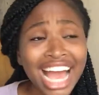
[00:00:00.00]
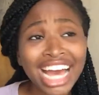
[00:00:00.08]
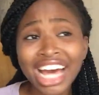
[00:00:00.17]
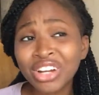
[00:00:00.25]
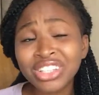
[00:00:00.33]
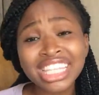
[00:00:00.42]

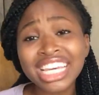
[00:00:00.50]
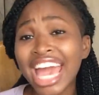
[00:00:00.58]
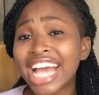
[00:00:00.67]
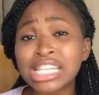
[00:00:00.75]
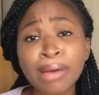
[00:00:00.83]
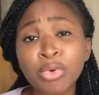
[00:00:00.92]
I don't think
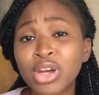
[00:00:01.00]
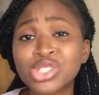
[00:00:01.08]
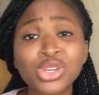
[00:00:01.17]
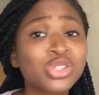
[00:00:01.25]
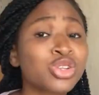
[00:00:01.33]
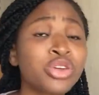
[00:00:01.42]
exam
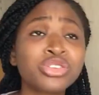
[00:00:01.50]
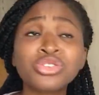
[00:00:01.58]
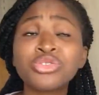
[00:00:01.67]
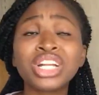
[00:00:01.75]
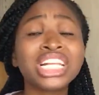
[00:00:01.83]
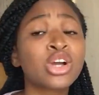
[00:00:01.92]
questions
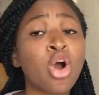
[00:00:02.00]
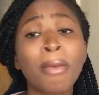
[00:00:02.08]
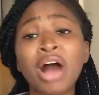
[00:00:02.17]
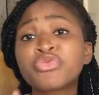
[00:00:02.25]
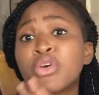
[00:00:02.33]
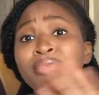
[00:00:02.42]
doesn't really come
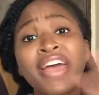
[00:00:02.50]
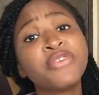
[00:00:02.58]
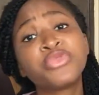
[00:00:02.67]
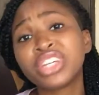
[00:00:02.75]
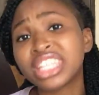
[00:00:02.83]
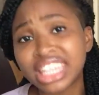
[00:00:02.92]
out from
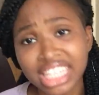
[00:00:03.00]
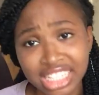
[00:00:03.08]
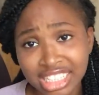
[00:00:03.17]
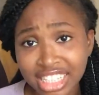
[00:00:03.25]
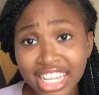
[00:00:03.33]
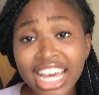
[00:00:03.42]

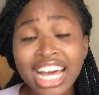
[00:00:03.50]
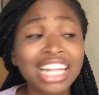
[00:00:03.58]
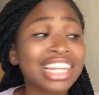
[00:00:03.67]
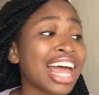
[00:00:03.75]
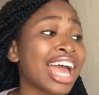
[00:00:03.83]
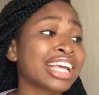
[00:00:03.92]
everything.
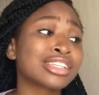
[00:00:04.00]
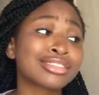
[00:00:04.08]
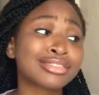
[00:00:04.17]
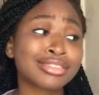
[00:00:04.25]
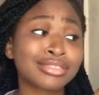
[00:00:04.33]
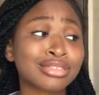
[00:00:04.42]
Like,
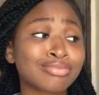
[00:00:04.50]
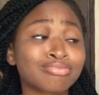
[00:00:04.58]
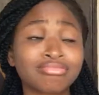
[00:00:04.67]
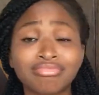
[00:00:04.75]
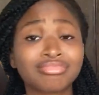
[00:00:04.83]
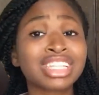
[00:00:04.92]

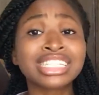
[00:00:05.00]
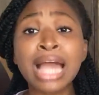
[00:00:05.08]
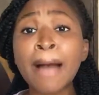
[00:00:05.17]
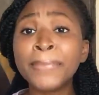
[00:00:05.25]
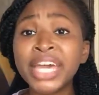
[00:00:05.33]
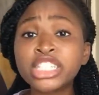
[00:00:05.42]
there
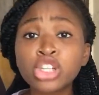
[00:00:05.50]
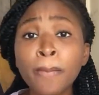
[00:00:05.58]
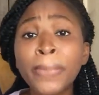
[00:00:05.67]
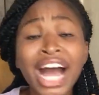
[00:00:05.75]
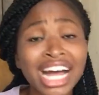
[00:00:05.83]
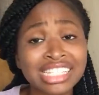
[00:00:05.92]
are major
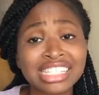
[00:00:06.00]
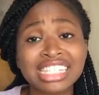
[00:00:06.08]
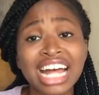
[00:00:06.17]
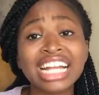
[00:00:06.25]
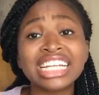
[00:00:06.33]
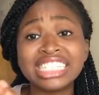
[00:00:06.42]
parts
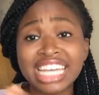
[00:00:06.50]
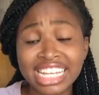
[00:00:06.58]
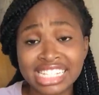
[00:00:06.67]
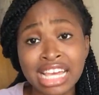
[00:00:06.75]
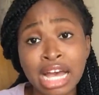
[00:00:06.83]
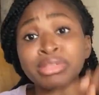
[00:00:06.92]
that in the
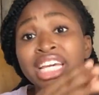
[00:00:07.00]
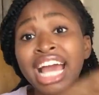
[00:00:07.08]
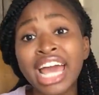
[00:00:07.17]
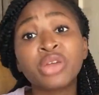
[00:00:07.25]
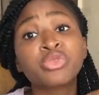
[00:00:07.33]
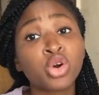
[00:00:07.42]
exam they
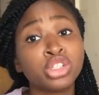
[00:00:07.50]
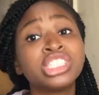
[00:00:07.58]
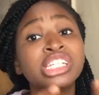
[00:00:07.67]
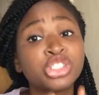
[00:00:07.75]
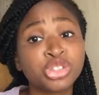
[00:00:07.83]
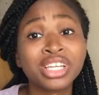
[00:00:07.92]
kind of
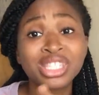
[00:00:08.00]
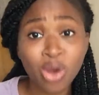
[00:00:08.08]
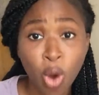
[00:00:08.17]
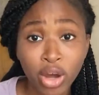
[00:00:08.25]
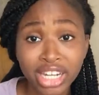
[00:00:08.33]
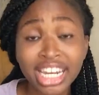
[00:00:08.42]
concentrate
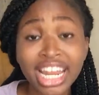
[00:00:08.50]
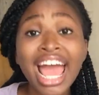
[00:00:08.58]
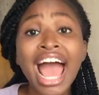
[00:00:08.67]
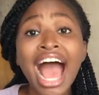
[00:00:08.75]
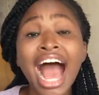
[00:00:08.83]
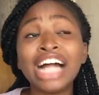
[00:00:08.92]
on,
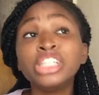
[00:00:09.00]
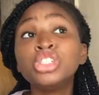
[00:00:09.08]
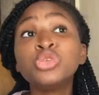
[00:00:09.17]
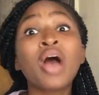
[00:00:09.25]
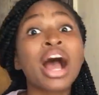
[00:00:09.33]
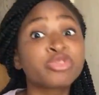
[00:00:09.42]
and
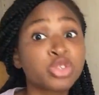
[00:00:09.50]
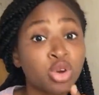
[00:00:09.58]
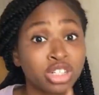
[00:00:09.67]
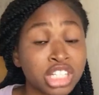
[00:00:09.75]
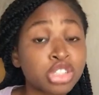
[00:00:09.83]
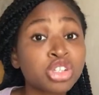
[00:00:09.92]
you have to
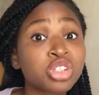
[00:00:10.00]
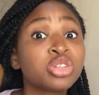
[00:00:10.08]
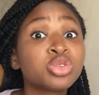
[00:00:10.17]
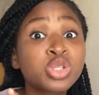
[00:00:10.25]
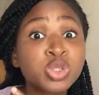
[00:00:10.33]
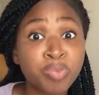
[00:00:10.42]
concentrate on
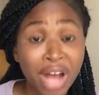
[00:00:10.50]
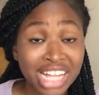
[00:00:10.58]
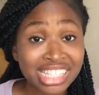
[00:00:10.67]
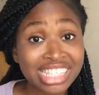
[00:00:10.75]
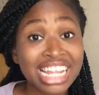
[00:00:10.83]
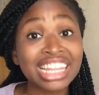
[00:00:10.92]
those
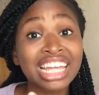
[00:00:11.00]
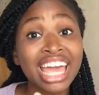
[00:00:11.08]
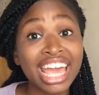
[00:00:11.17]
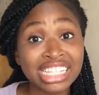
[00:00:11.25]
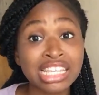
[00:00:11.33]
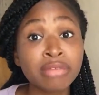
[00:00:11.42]
parts that the
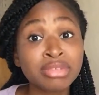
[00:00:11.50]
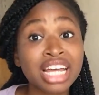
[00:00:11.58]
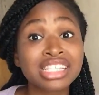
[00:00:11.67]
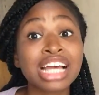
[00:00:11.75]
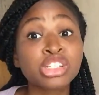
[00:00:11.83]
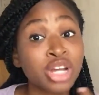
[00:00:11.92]

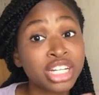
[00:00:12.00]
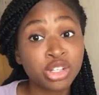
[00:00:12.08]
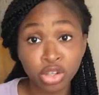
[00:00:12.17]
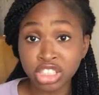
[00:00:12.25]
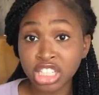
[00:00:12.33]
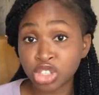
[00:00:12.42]
examiners actually
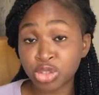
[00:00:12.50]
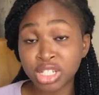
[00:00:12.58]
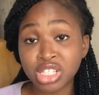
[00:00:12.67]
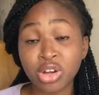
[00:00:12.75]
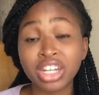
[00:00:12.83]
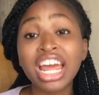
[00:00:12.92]

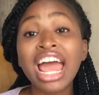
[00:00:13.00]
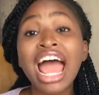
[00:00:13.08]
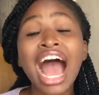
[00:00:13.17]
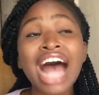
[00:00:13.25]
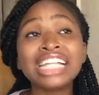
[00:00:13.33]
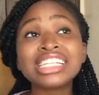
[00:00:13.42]
concentrate on.
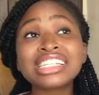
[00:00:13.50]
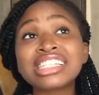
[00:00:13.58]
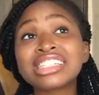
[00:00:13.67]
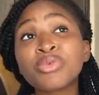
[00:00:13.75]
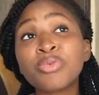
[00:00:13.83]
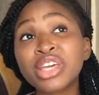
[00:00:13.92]
And this is
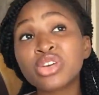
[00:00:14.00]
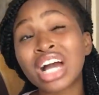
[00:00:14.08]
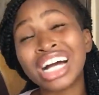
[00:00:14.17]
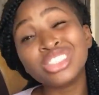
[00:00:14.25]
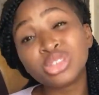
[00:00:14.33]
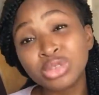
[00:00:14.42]
the way you
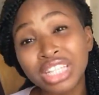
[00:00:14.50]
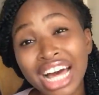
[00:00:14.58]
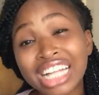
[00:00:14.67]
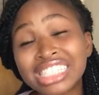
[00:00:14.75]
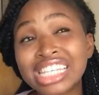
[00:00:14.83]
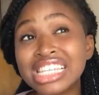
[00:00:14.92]
can do
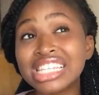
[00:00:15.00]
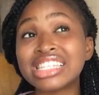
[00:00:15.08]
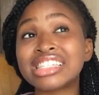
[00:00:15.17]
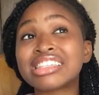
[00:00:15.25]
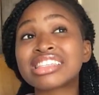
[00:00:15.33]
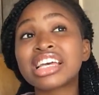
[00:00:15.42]
that,
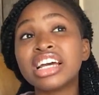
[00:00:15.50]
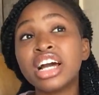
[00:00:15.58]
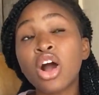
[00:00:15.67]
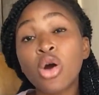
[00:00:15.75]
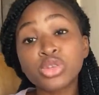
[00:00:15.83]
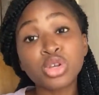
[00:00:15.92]
is
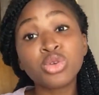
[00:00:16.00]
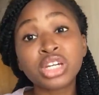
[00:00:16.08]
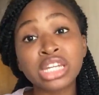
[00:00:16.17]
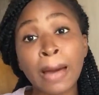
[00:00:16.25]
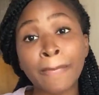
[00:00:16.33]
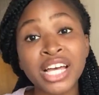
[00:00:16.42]
also
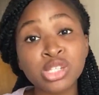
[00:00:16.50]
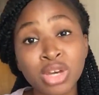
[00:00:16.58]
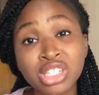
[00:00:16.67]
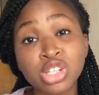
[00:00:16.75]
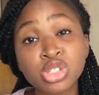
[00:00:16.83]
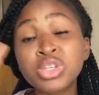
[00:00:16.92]
looking at past
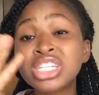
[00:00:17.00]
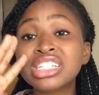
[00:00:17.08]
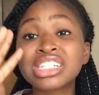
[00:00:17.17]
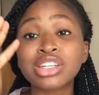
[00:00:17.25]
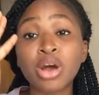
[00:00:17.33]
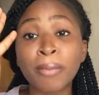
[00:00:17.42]
questions, which
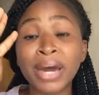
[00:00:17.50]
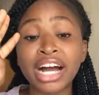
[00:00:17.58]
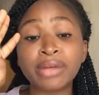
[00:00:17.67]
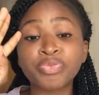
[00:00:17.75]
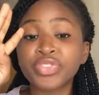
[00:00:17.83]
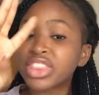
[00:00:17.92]
is number
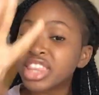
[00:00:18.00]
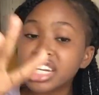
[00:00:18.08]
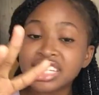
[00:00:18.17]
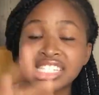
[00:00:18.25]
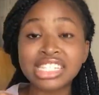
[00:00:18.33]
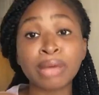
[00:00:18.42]

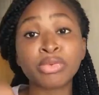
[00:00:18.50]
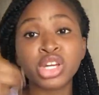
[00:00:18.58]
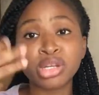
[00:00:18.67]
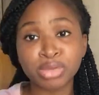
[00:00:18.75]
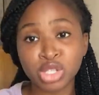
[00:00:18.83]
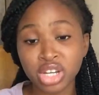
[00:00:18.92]
3 thing I'm going
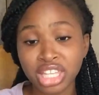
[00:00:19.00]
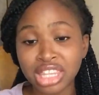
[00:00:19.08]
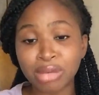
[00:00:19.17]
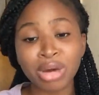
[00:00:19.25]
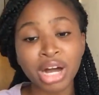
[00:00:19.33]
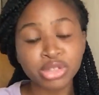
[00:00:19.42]
to be
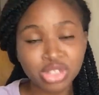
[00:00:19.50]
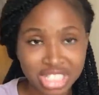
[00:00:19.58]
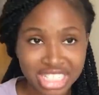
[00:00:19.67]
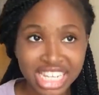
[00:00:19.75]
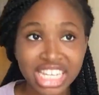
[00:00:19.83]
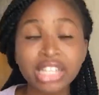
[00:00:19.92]
talking
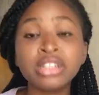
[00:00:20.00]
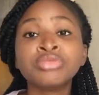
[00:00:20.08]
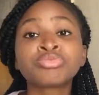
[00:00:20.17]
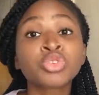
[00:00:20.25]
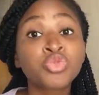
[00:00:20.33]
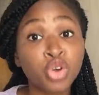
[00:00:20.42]
about
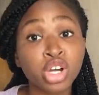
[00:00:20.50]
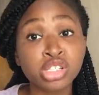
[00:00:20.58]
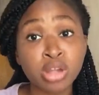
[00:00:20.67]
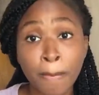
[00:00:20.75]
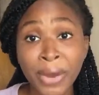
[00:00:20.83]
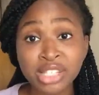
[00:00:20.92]
today.
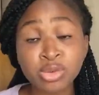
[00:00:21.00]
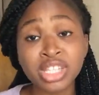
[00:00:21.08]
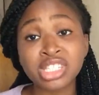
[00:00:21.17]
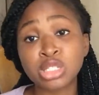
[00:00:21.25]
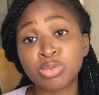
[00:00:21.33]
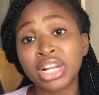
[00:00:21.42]
Focusing on
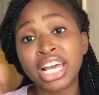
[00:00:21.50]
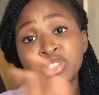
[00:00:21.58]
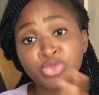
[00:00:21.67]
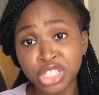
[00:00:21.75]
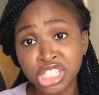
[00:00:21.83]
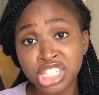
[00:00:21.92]
past questions. But
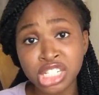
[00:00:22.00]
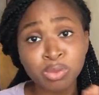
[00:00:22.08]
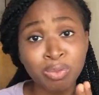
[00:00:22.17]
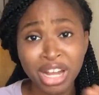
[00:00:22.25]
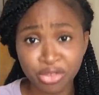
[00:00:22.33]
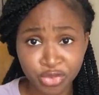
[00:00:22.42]
let's finish
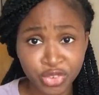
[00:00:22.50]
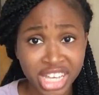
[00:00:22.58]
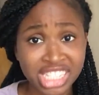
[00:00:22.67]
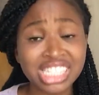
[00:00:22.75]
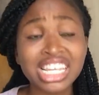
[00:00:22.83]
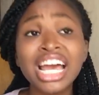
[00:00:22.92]
this part
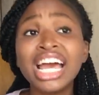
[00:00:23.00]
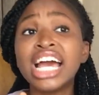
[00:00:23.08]
first.